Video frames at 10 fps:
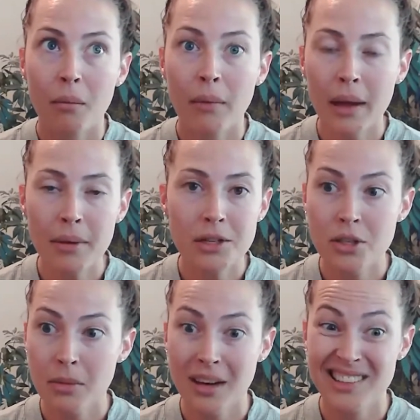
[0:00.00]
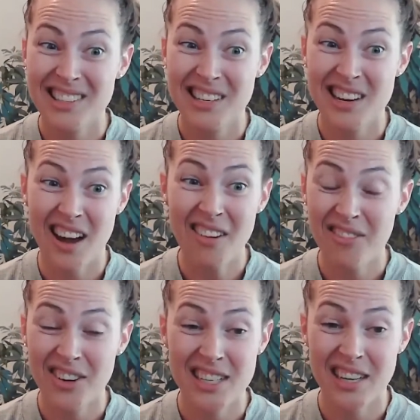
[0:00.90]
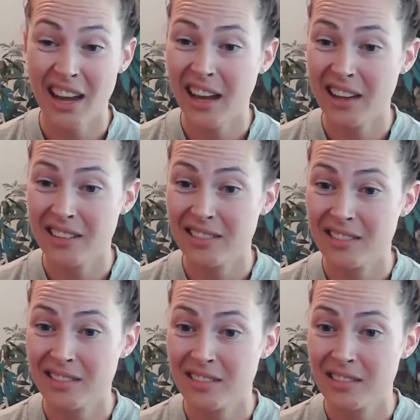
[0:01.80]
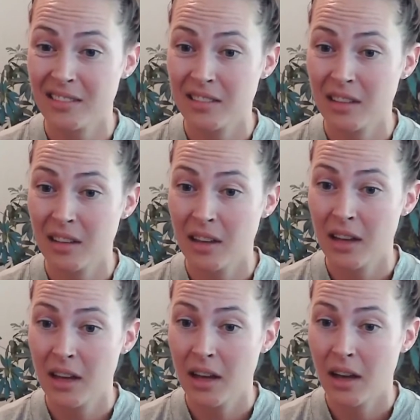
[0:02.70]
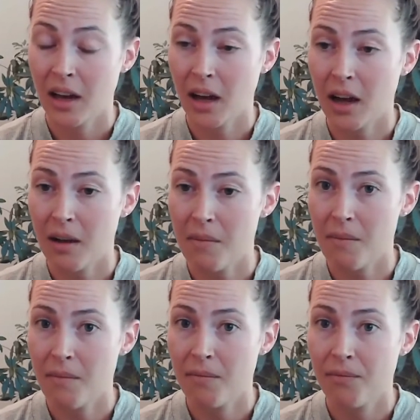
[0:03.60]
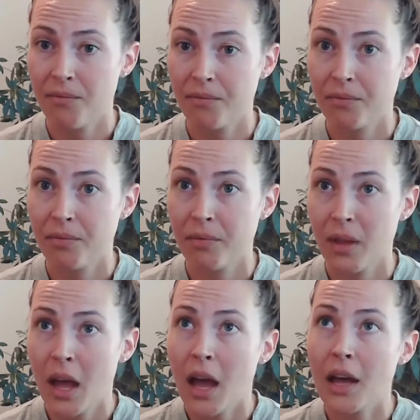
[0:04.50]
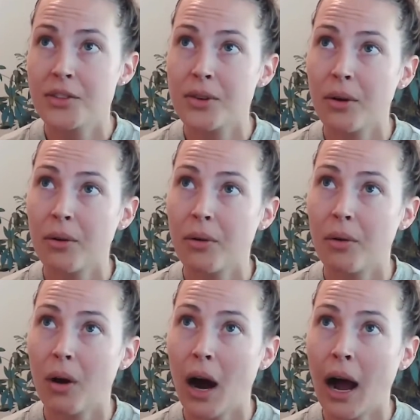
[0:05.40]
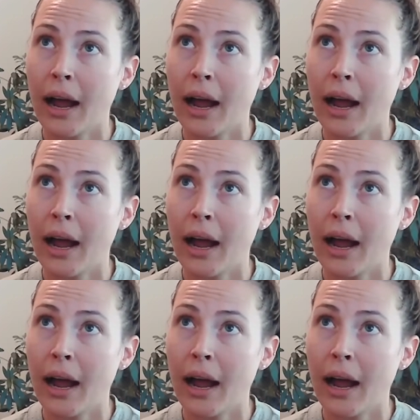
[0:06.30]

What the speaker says: maybe 2 minutes is enough for today. Yeah. And so